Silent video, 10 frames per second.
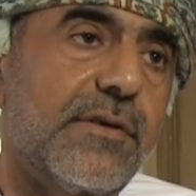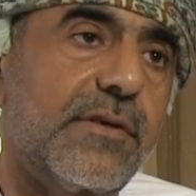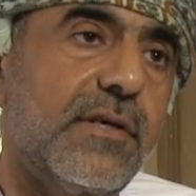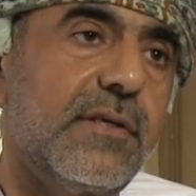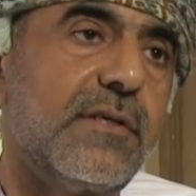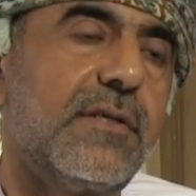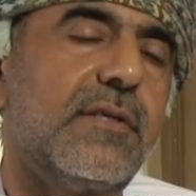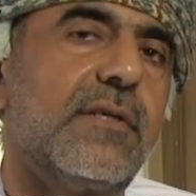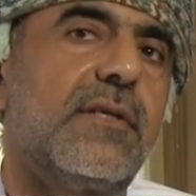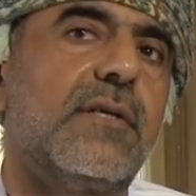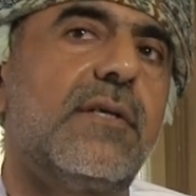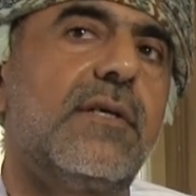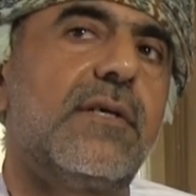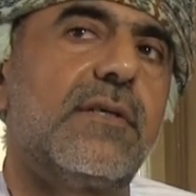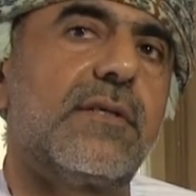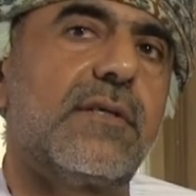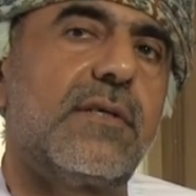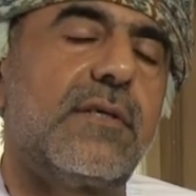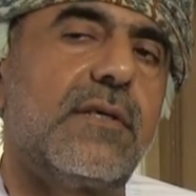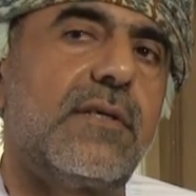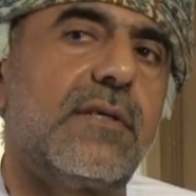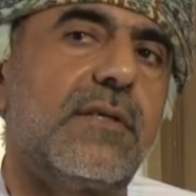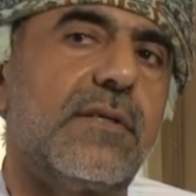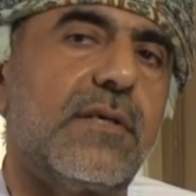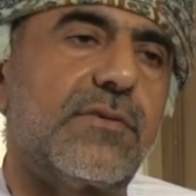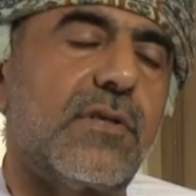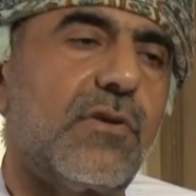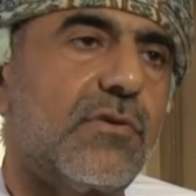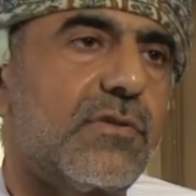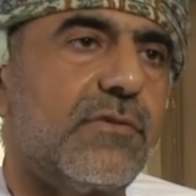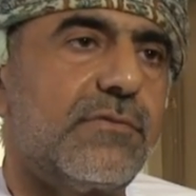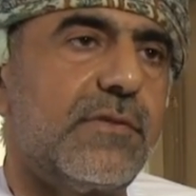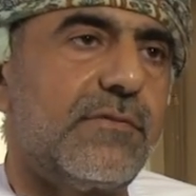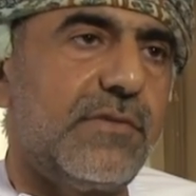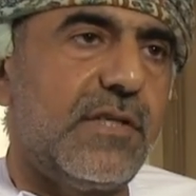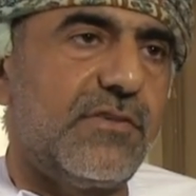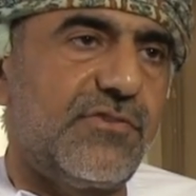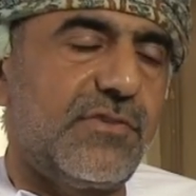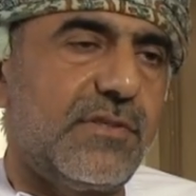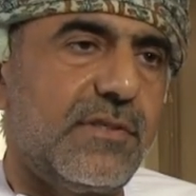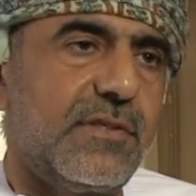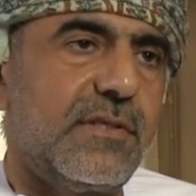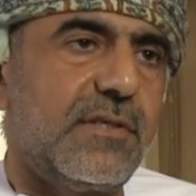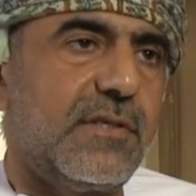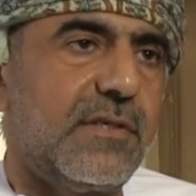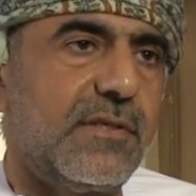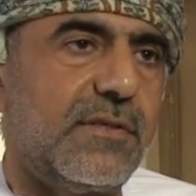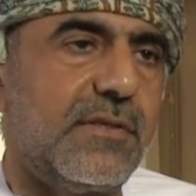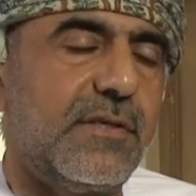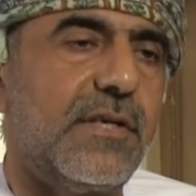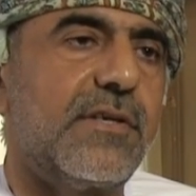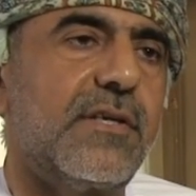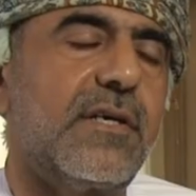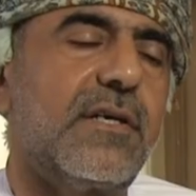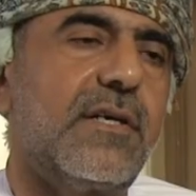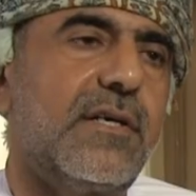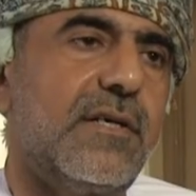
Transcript: area, and uh, uh, there's a lot of uh, village the area